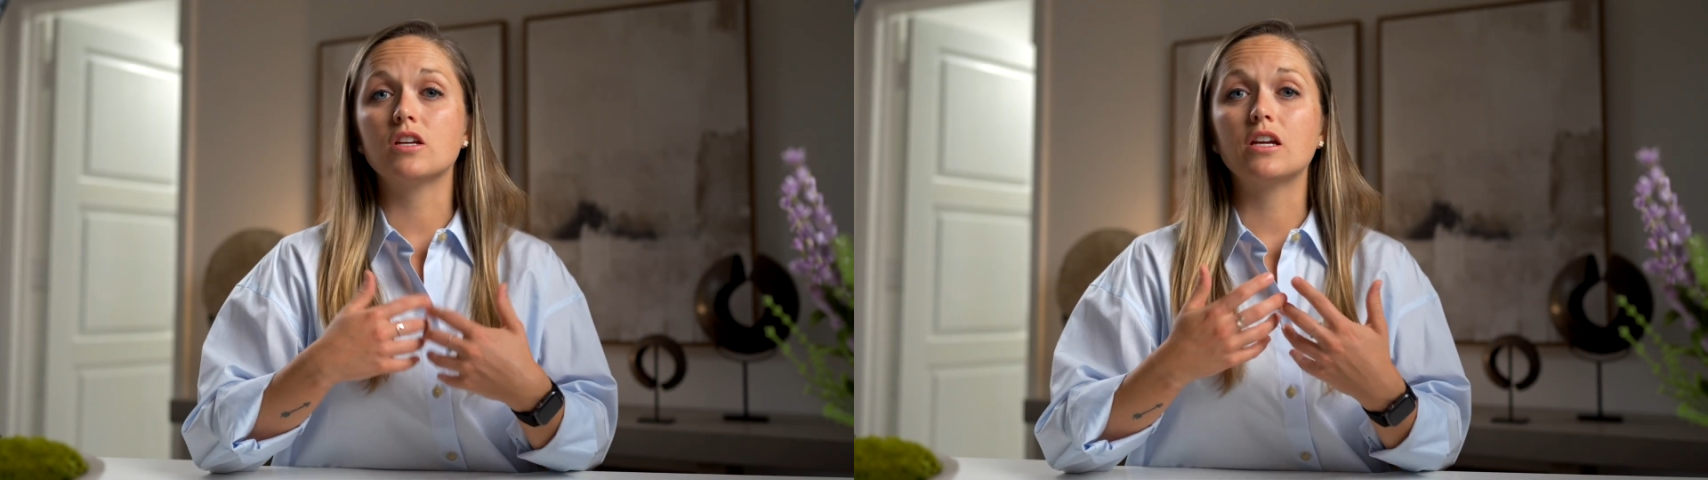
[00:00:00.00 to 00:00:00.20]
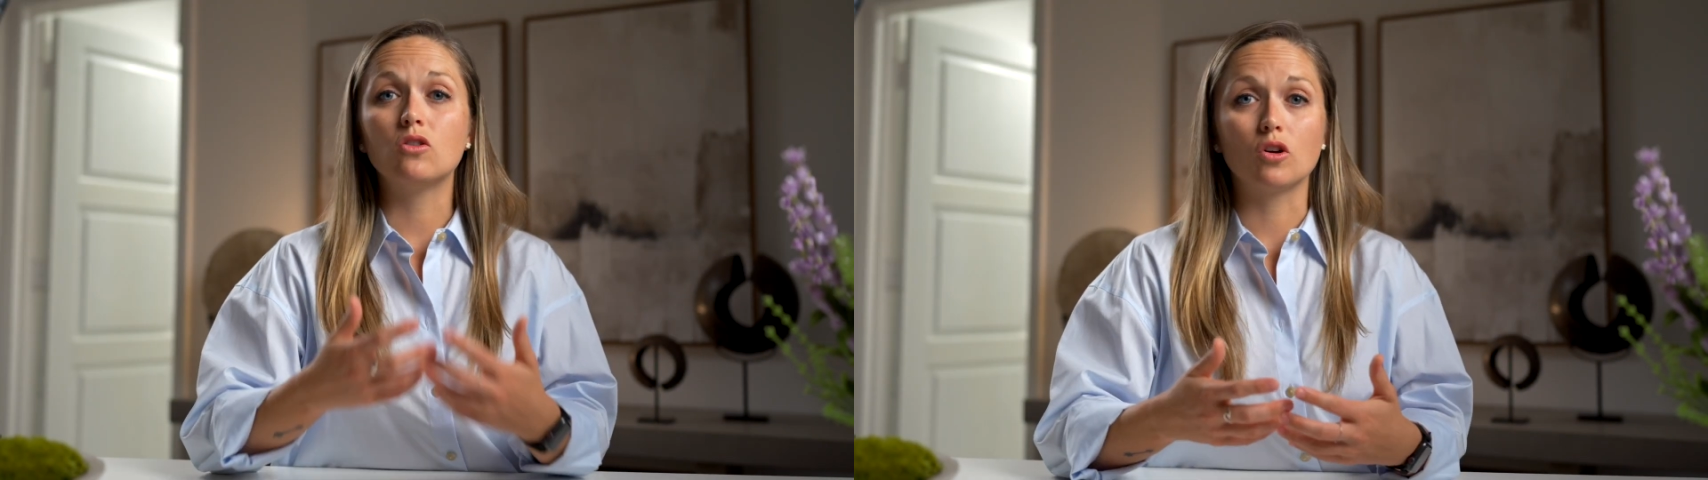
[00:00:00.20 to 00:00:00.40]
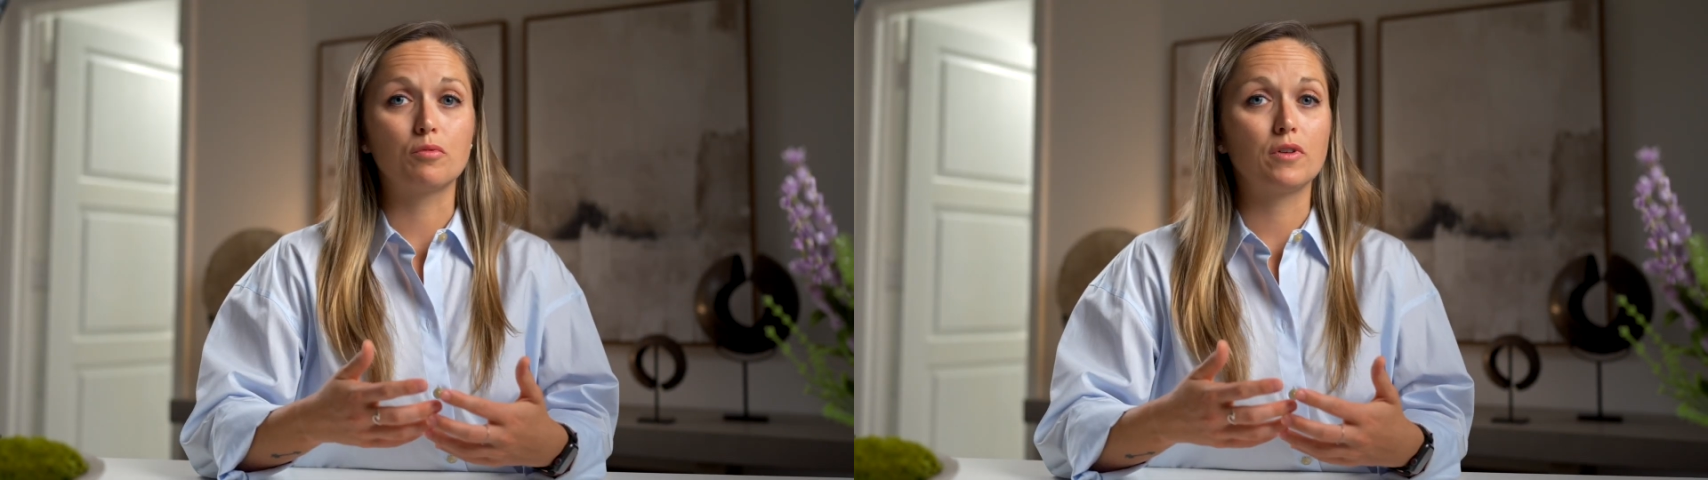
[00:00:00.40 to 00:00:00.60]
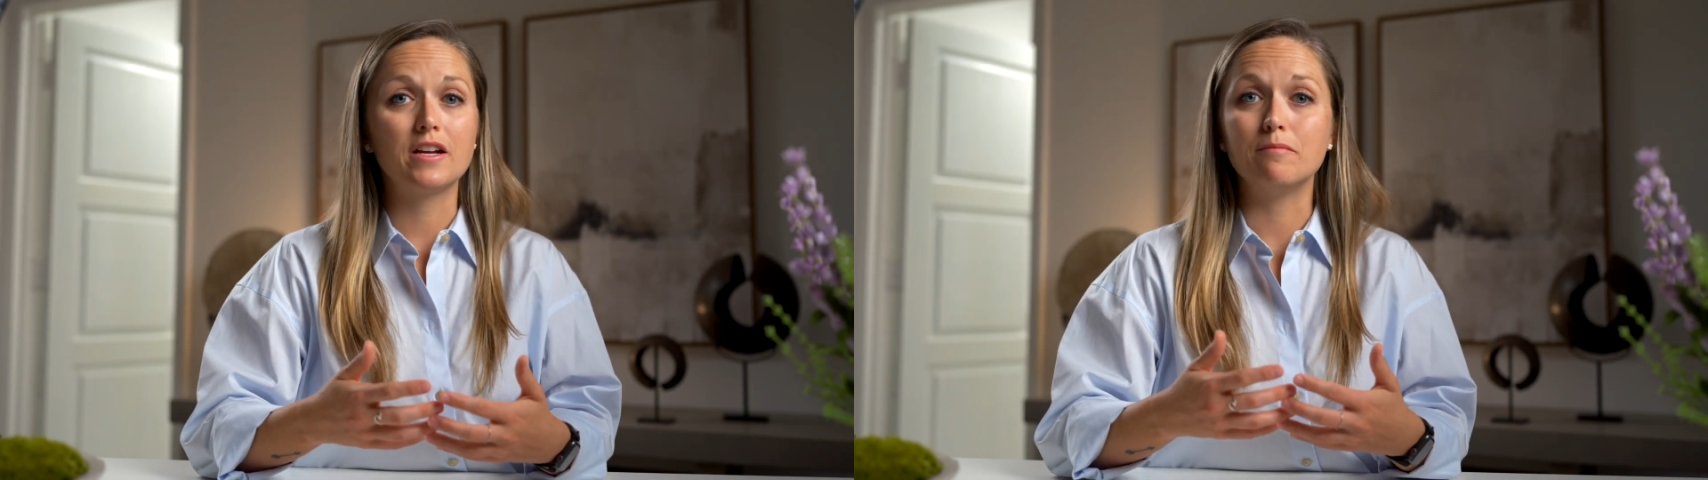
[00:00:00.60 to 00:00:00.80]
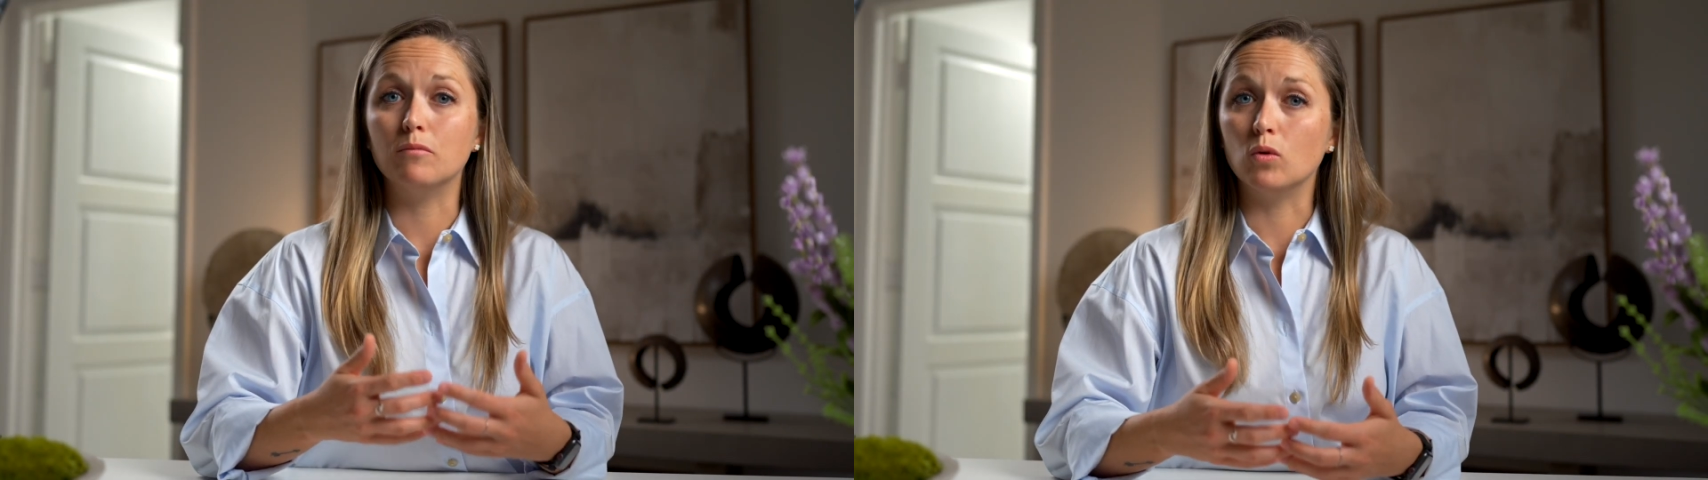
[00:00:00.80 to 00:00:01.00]
to
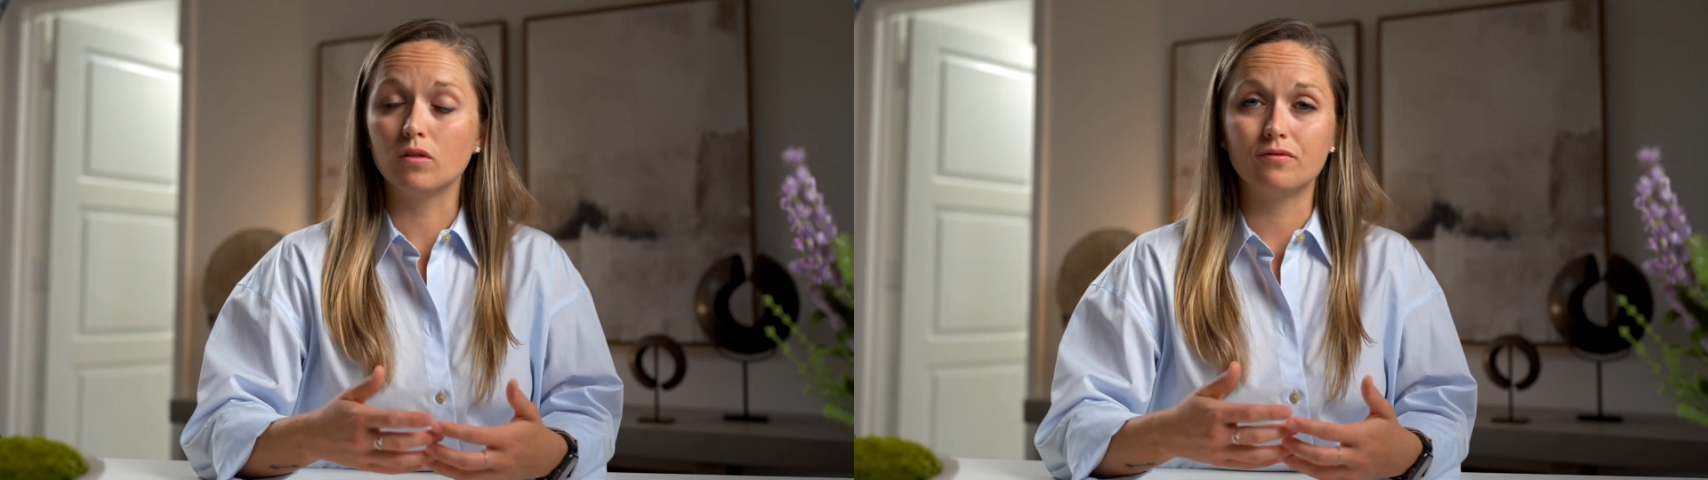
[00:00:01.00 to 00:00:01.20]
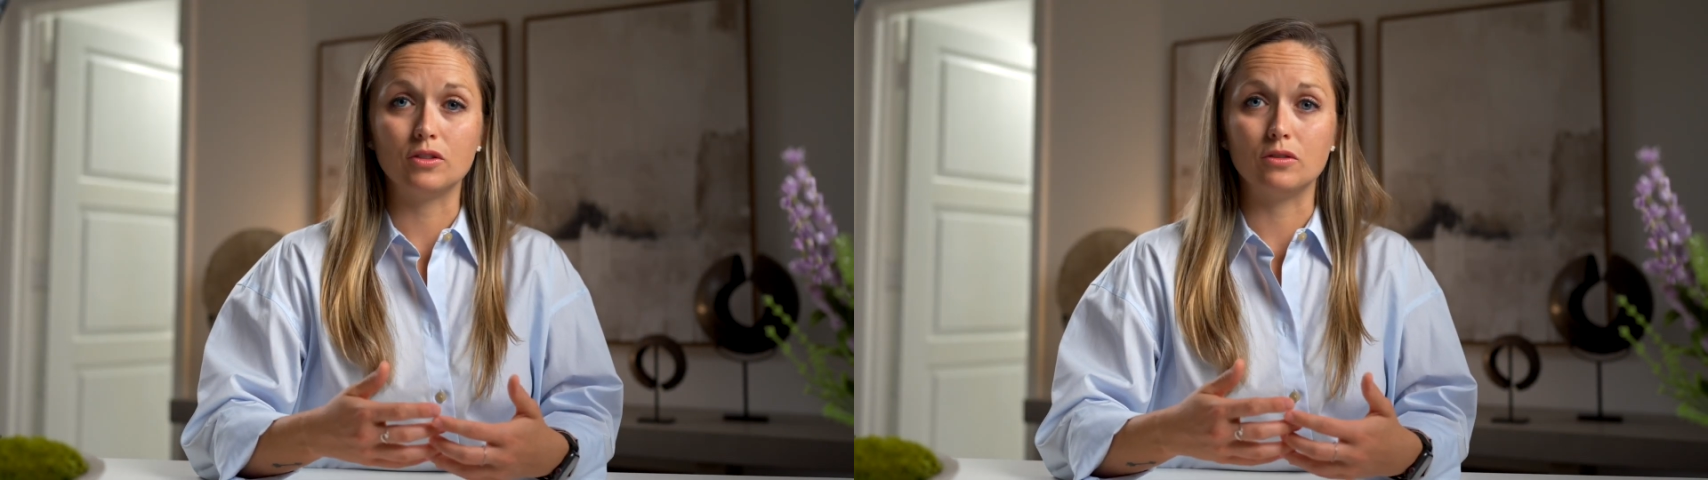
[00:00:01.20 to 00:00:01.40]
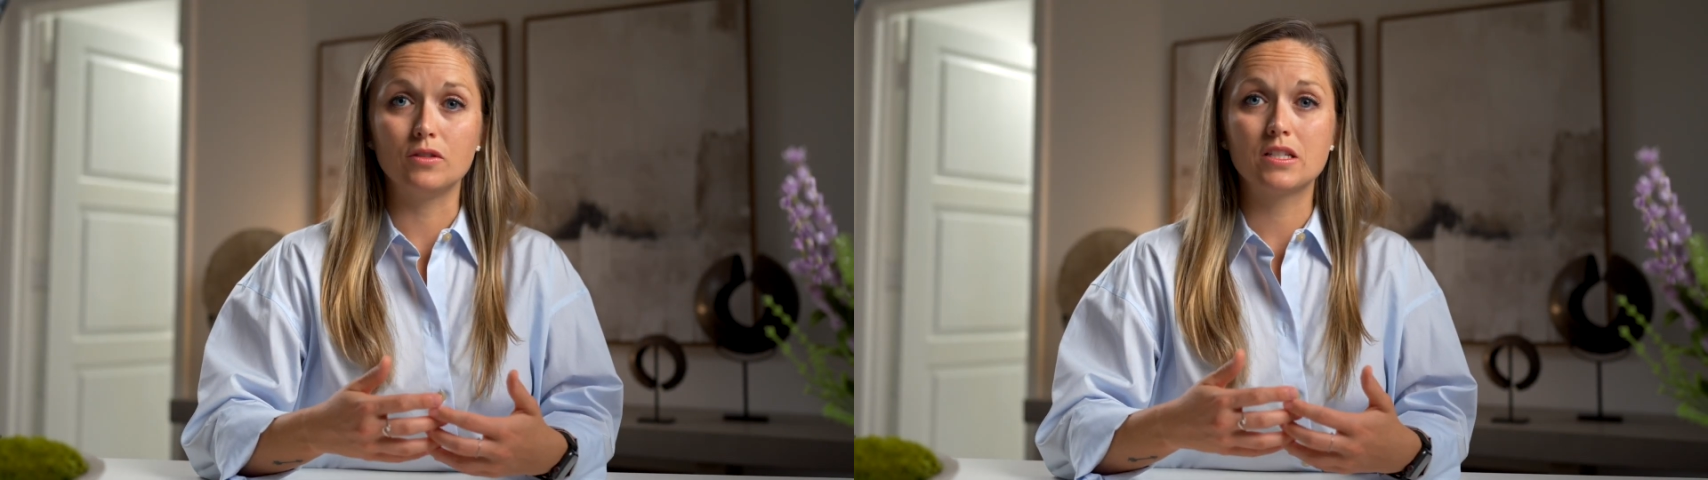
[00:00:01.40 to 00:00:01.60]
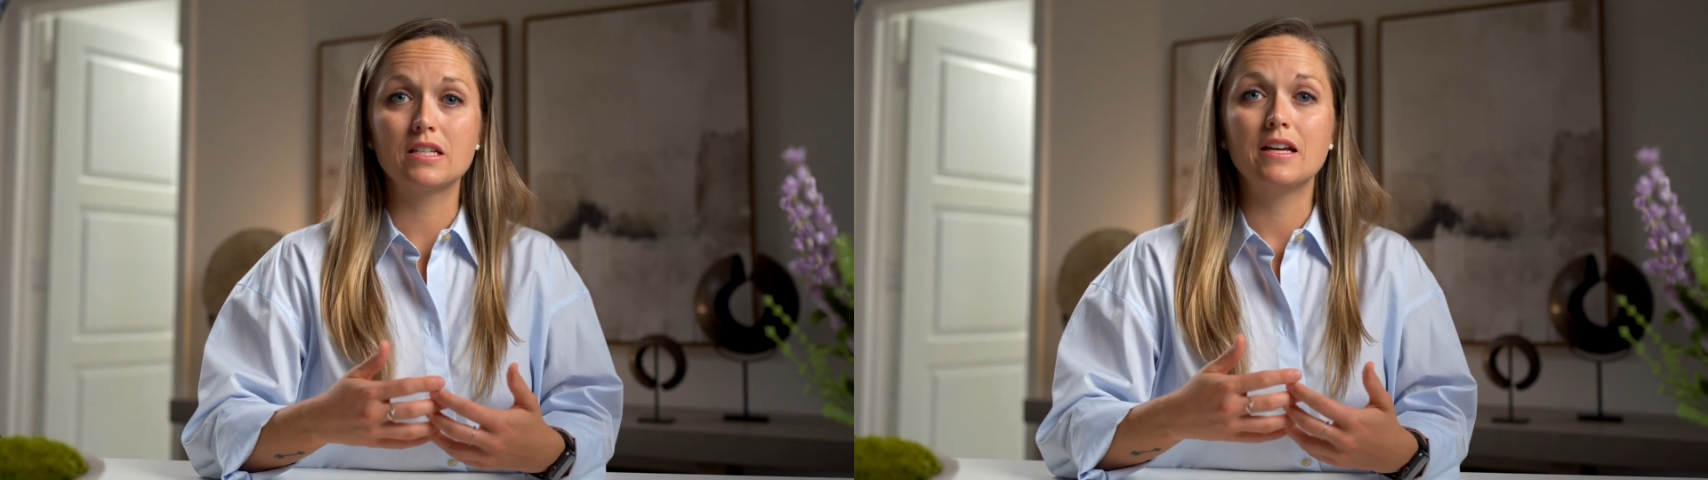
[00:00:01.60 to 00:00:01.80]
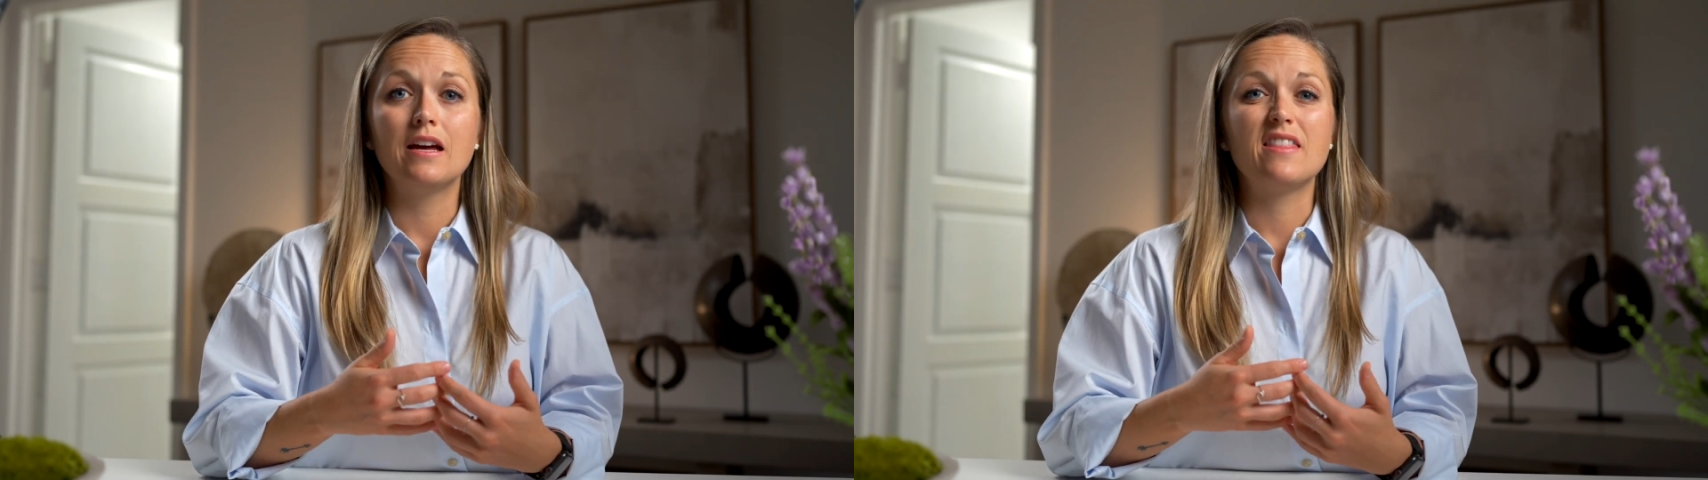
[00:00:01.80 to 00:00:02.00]
incorporate more foods